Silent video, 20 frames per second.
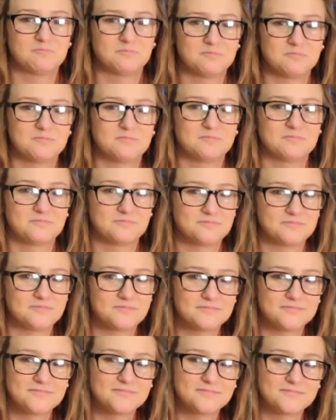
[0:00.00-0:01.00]

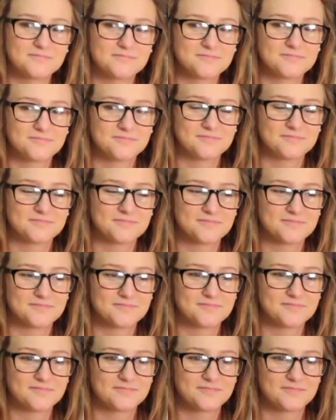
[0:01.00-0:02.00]

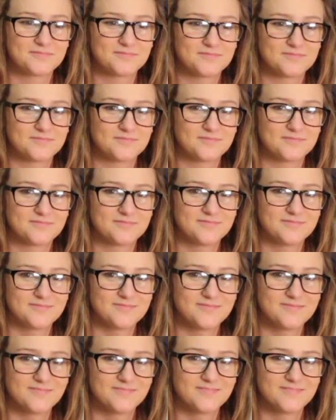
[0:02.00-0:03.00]

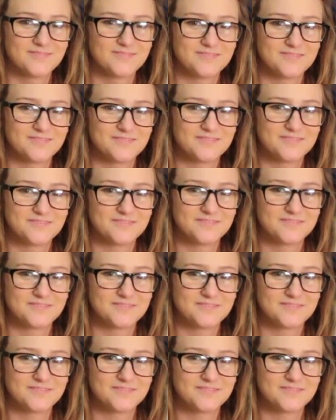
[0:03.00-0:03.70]
This person isn't speaking.